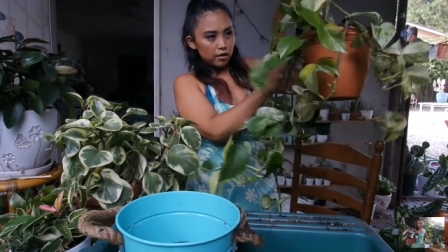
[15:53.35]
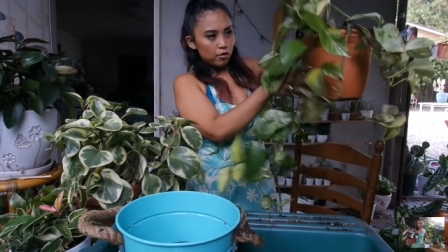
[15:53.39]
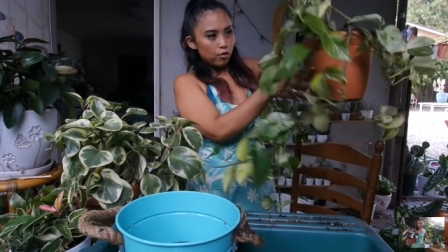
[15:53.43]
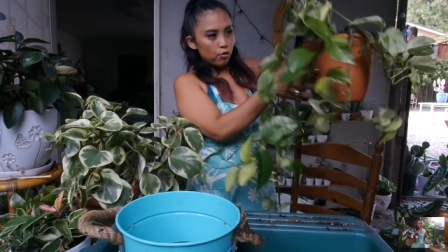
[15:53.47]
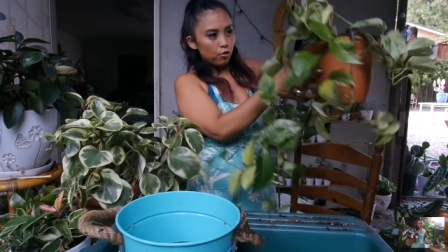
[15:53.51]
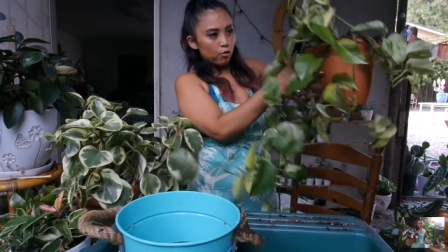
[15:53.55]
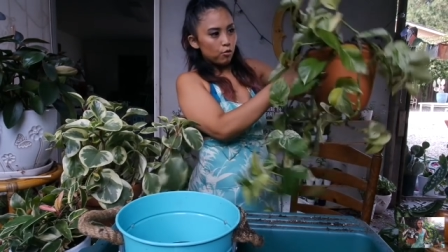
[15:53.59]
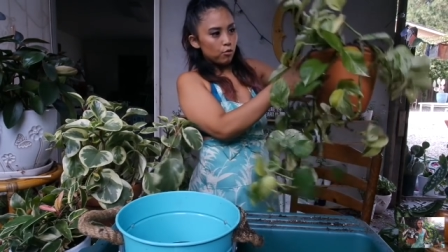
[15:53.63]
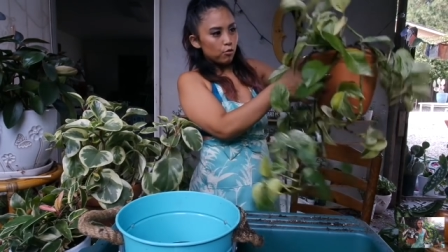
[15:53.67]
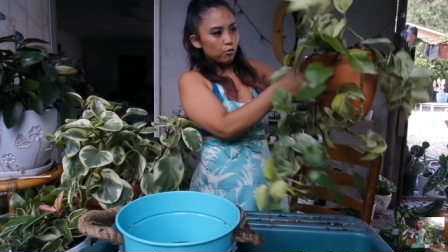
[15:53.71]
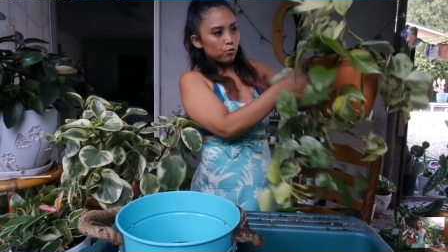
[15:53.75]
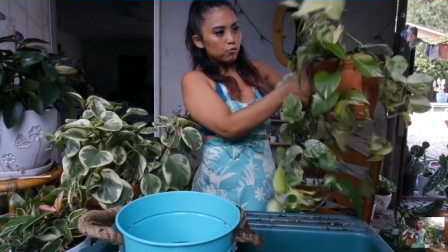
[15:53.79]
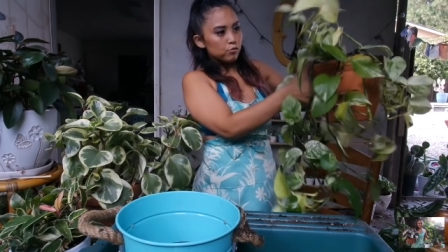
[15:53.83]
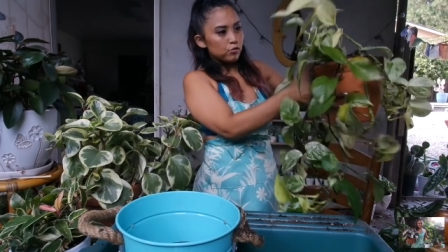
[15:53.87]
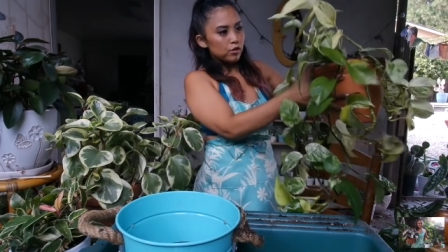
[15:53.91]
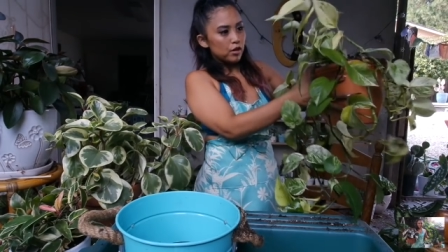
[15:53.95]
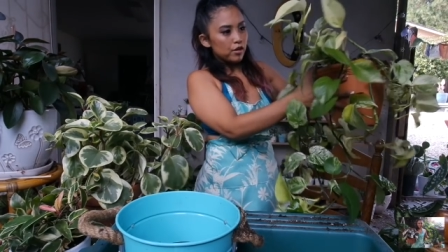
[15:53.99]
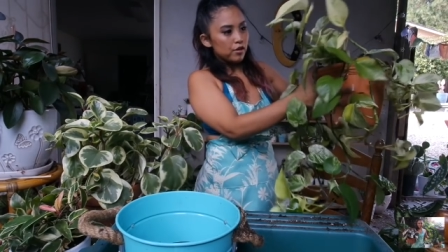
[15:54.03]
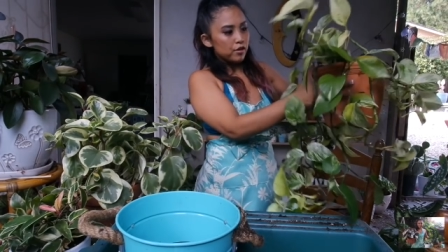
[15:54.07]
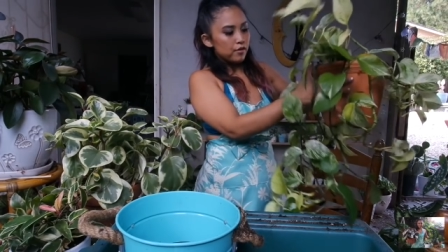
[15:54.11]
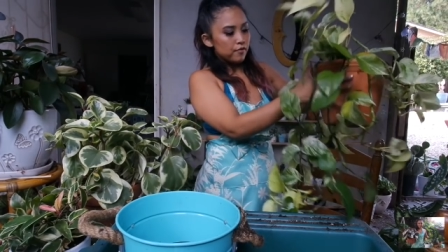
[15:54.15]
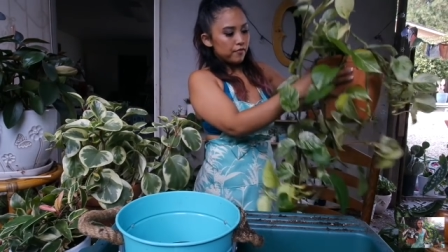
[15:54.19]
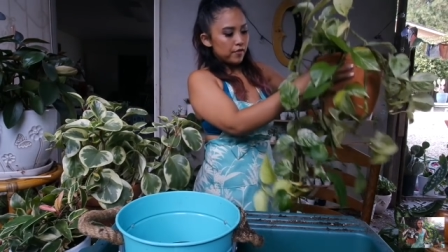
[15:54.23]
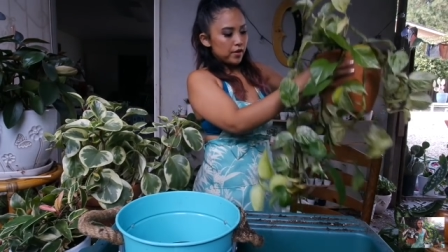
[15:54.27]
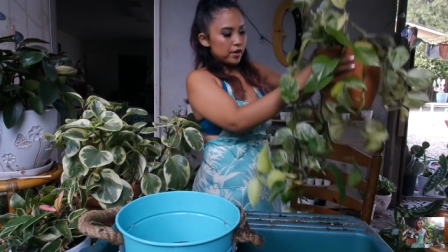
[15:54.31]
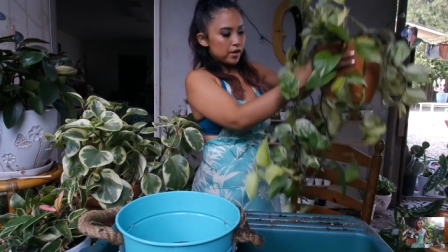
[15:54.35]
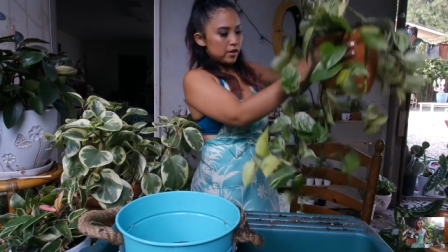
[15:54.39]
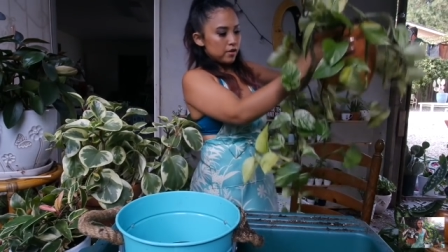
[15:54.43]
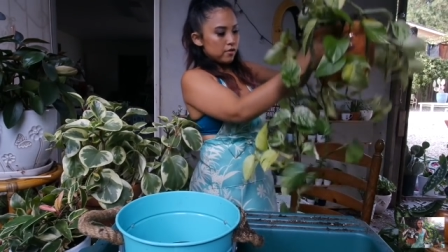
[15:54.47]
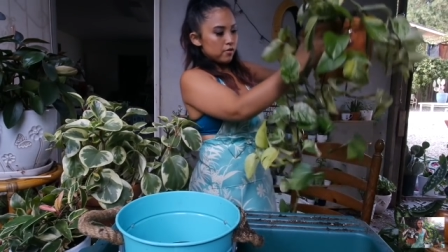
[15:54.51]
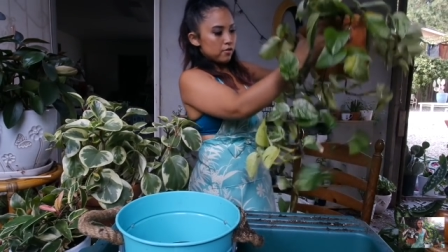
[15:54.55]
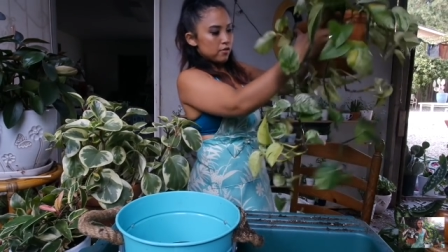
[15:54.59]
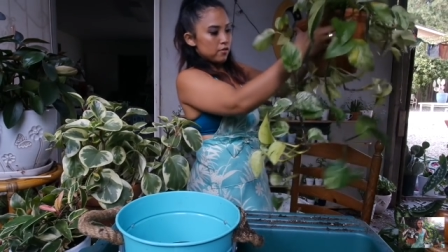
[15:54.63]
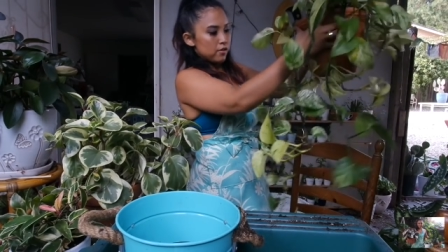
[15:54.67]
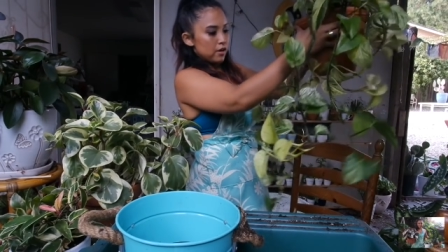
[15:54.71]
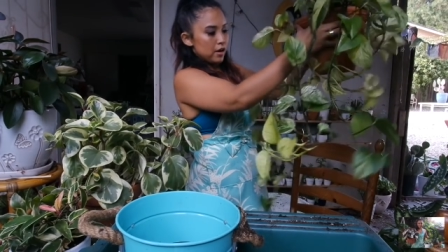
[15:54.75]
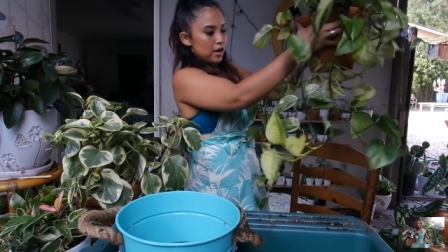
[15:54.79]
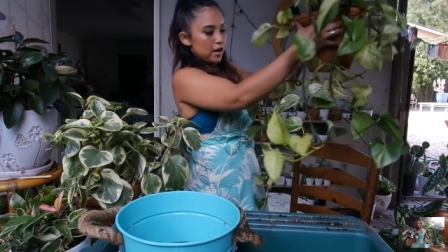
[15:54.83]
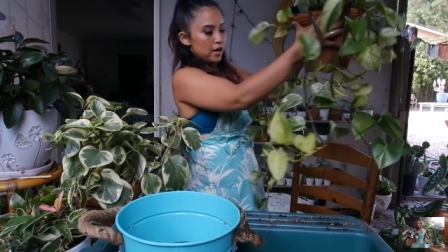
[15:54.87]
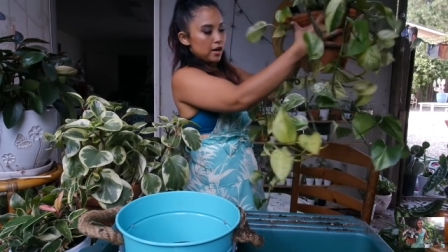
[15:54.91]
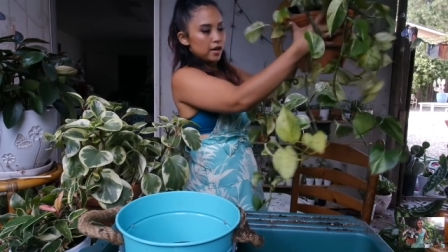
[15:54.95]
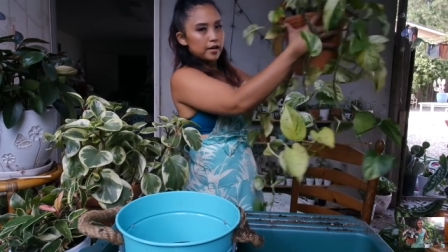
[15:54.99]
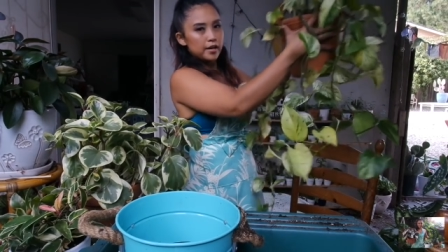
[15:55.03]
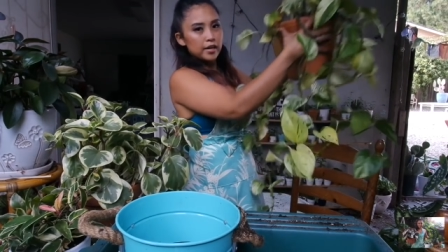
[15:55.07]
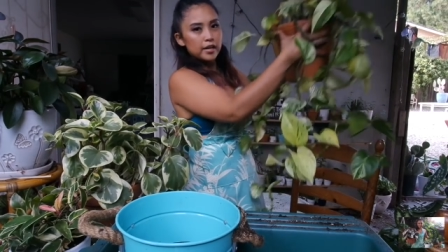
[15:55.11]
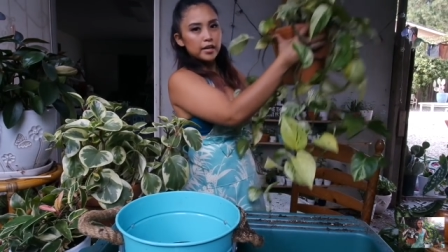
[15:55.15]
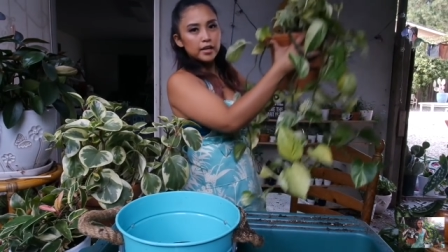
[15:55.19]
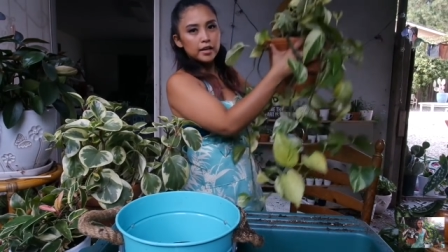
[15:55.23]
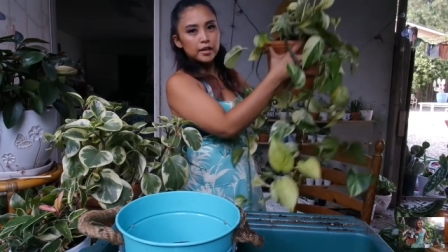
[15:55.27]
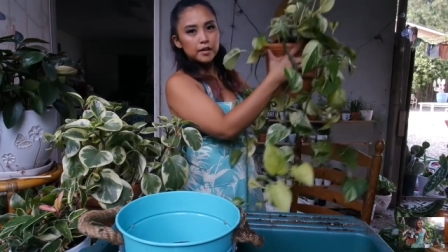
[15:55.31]
a whole nother video
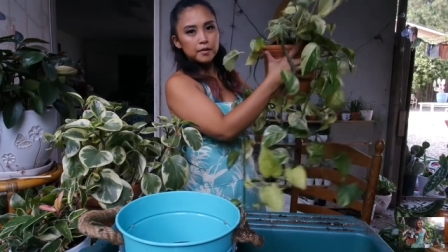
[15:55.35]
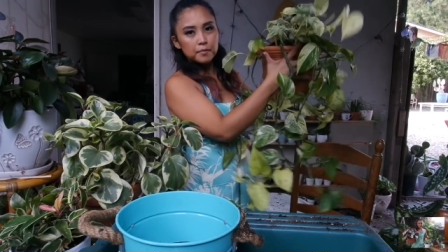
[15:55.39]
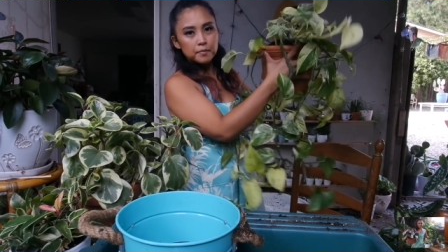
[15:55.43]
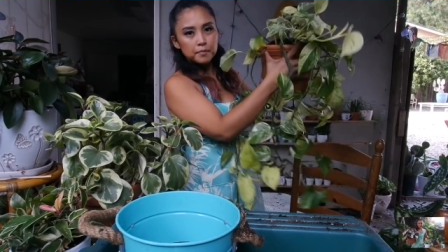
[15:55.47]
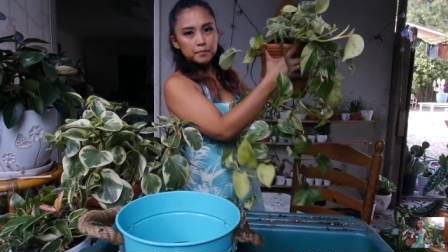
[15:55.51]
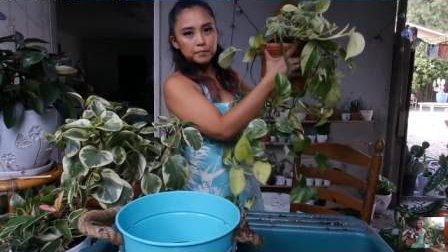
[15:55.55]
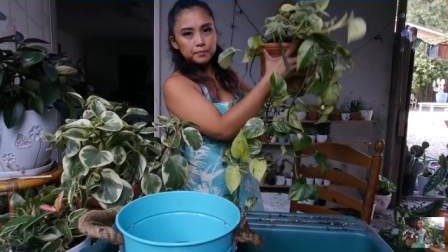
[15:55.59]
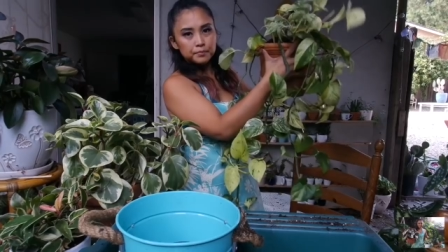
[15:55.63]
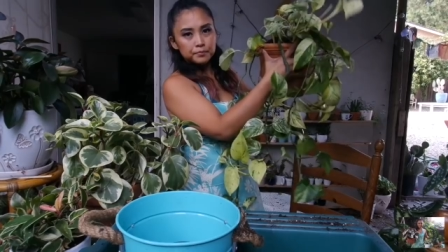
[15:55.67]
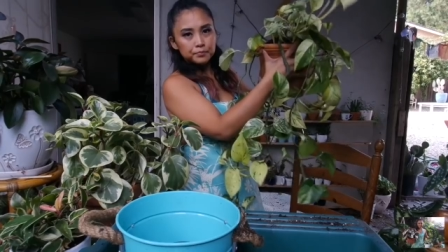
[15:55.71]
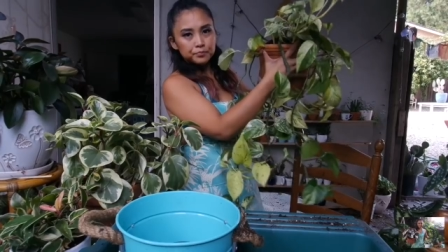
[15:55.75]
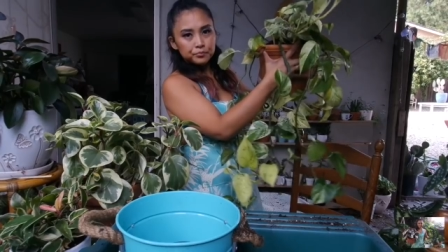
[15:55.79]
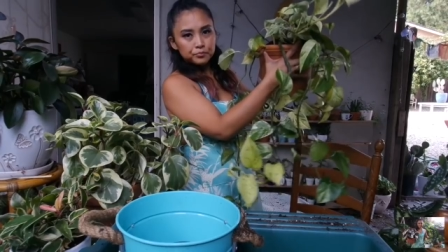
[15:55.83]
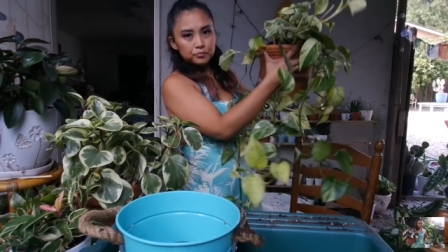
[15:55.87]
on him.